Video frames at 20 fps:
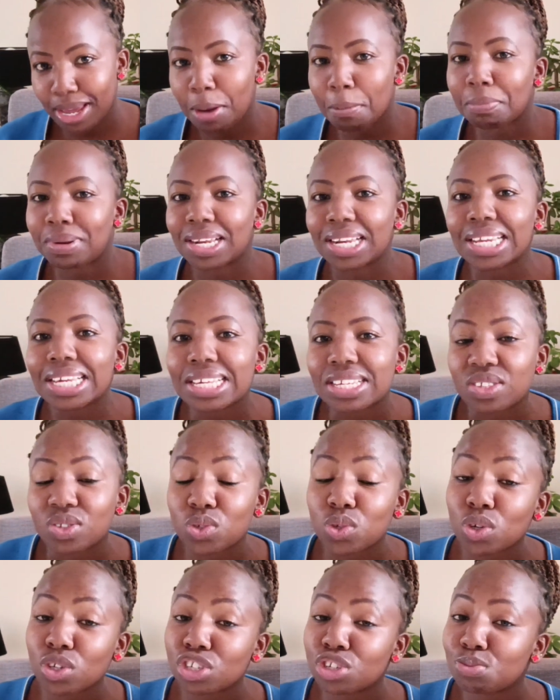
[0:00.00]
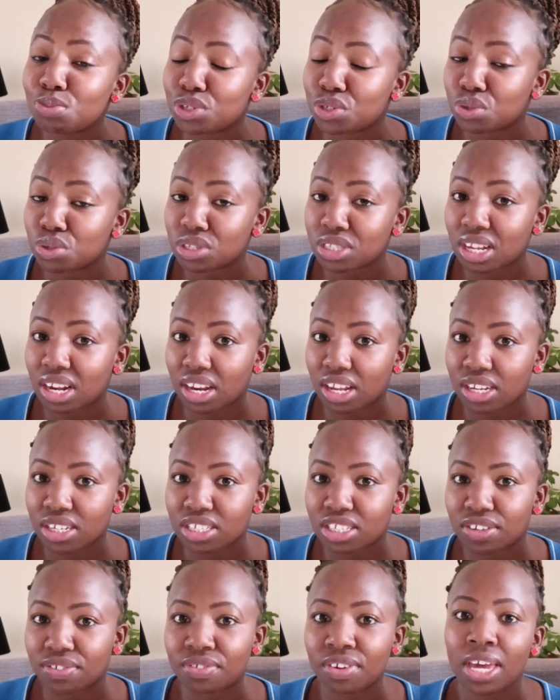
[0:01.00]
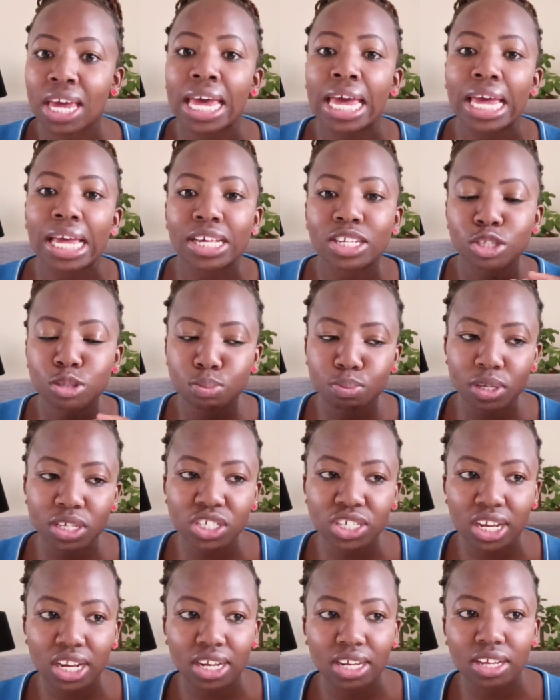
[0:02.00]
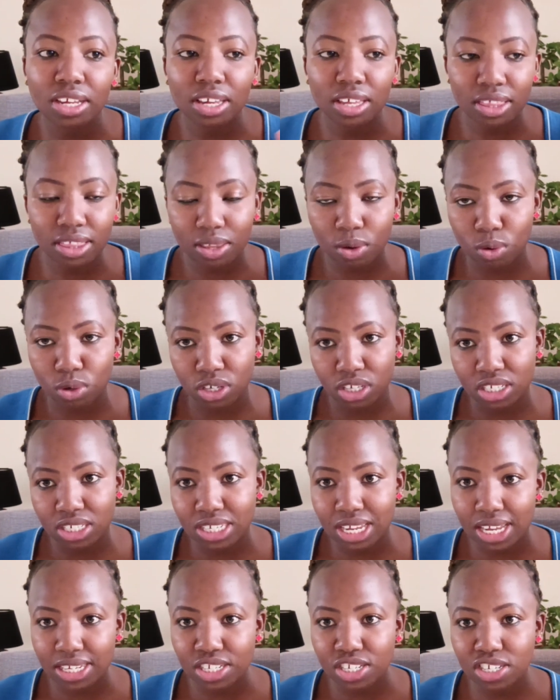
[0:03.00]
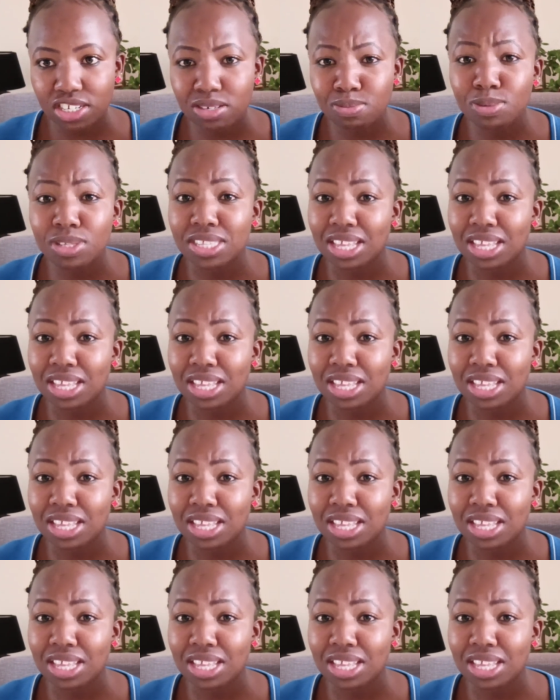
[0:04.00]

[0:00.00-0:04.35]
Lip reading: Please don't be too selective, especially on internships.